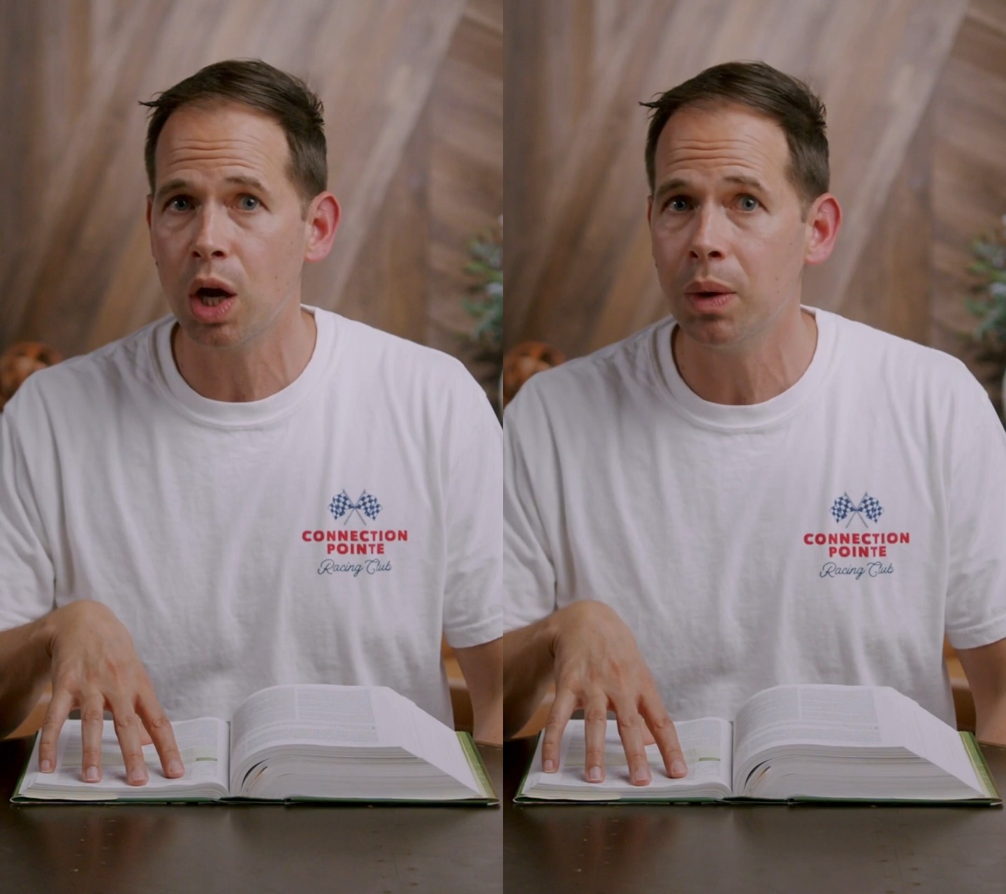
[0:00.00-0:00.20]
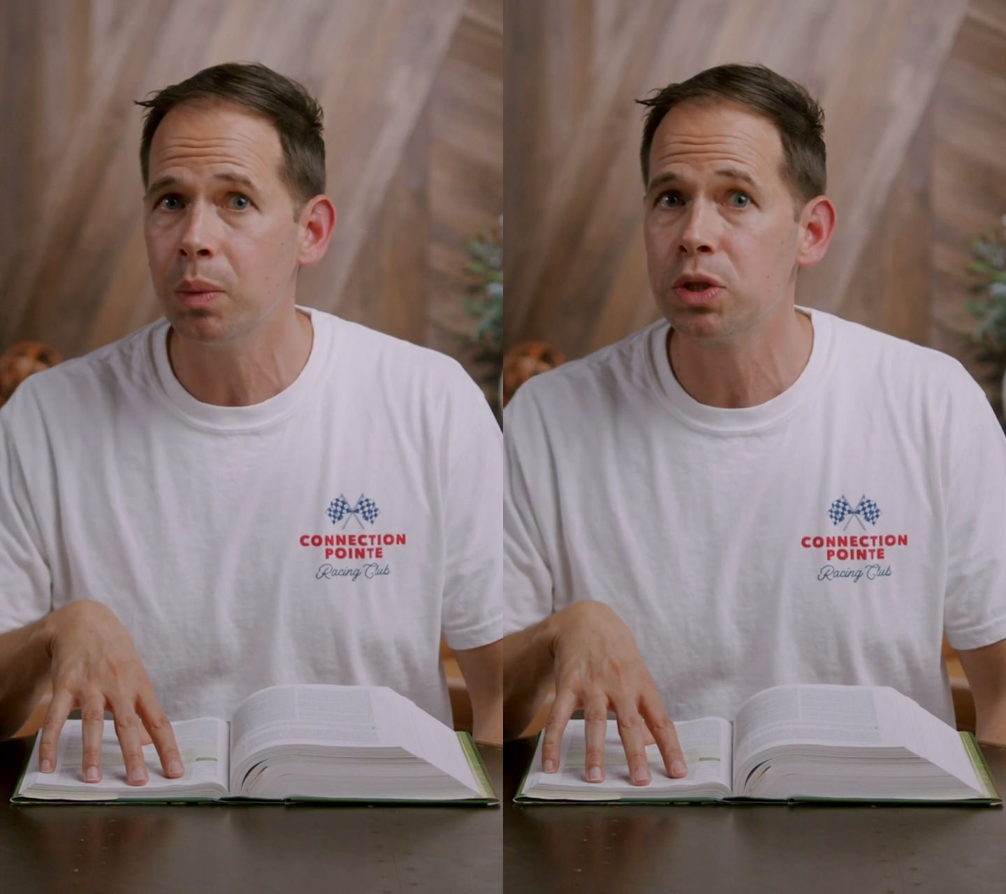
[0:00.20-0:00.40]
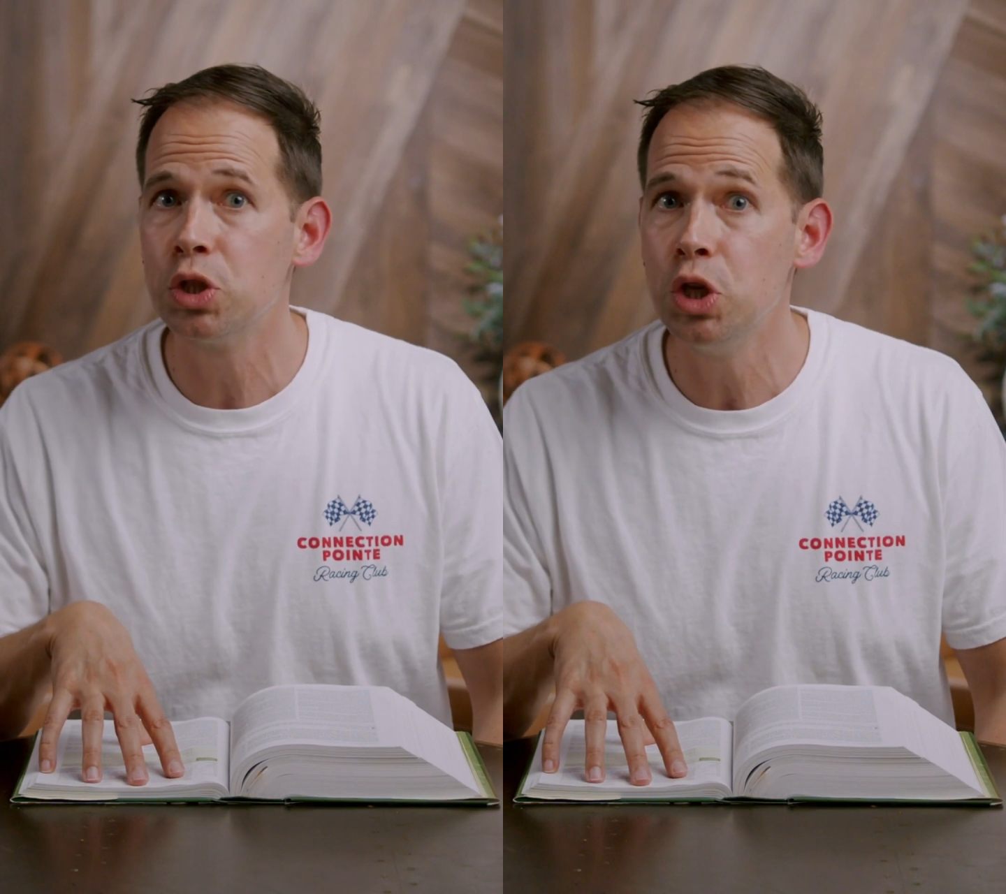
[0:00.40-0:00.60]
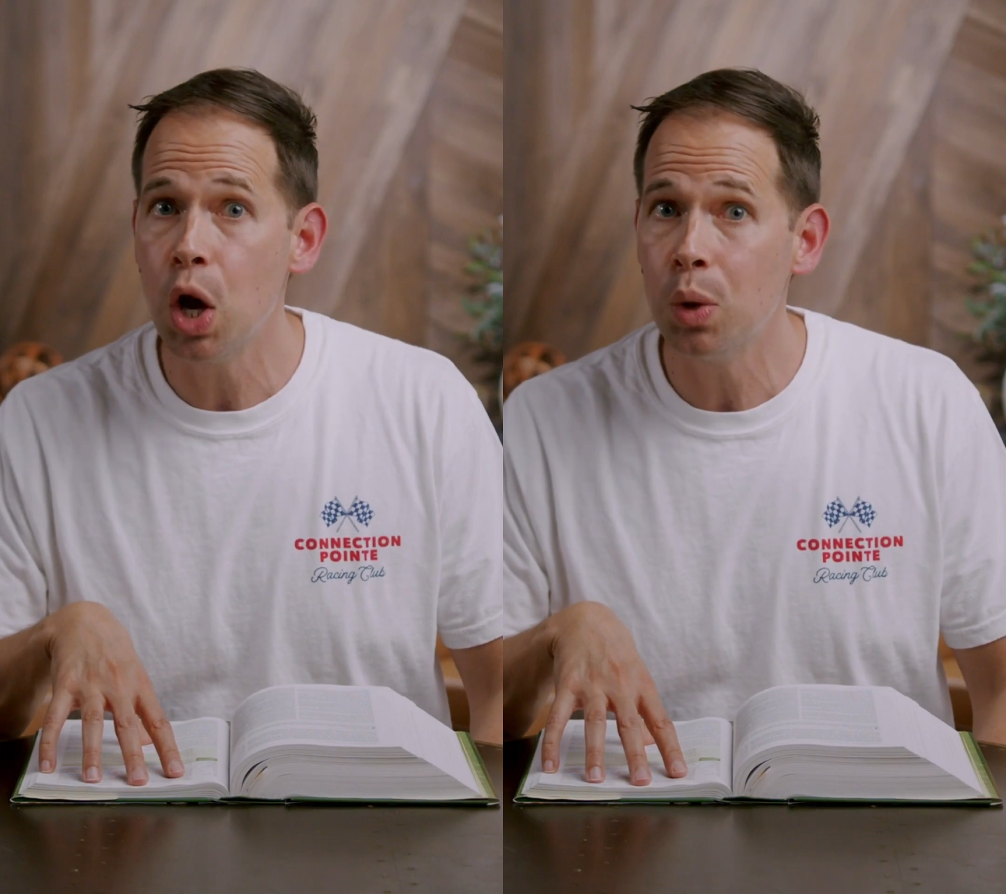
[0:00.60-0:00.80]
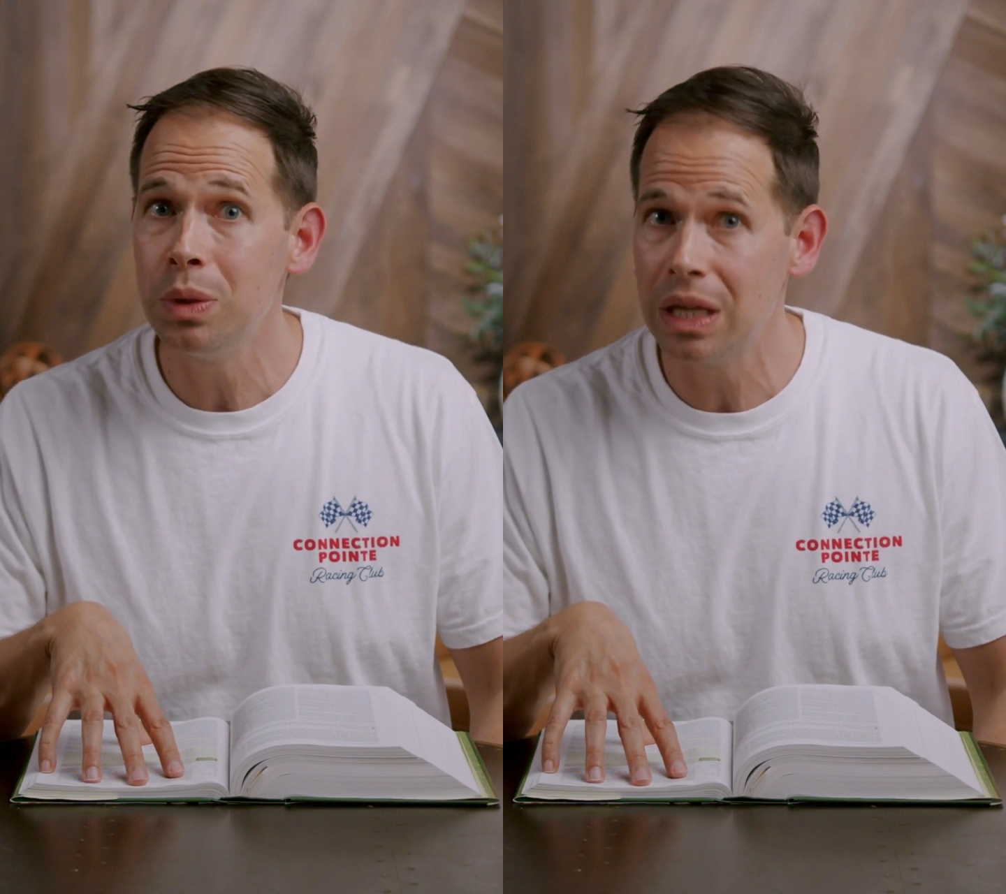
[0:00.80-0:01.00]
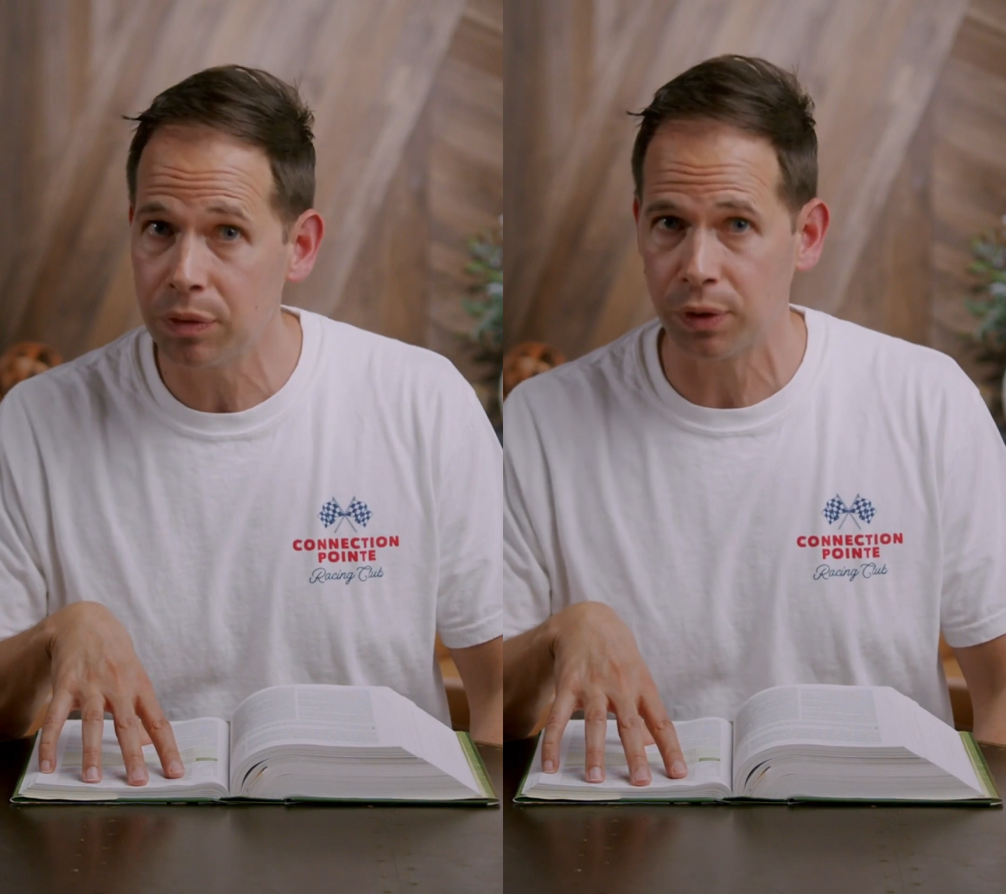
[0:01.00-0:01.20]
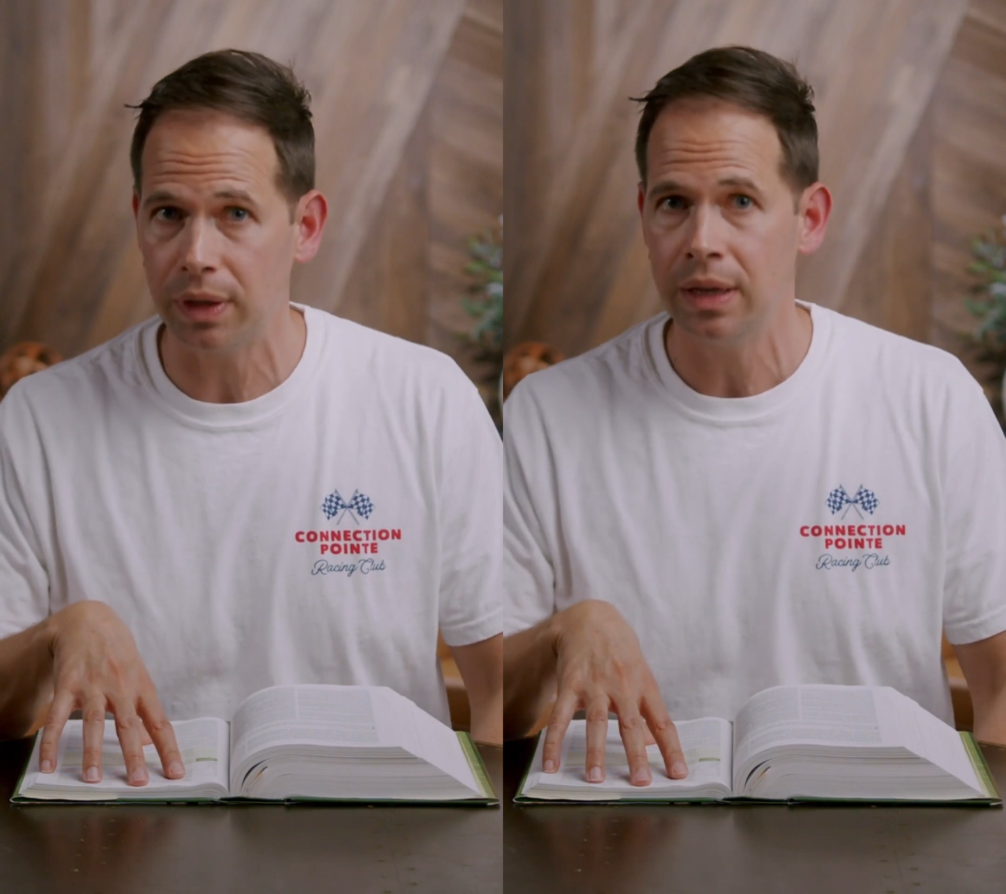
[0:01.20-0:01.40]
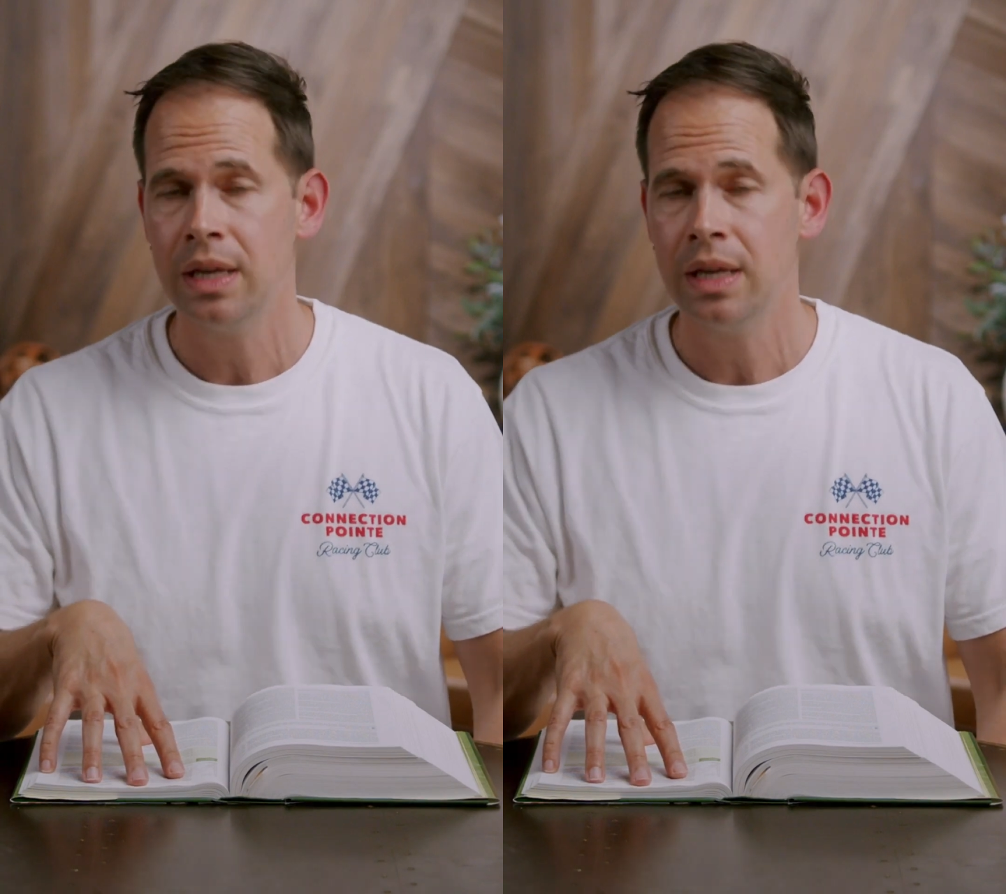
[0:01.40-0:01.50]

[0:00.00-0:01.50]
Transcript: it was no different.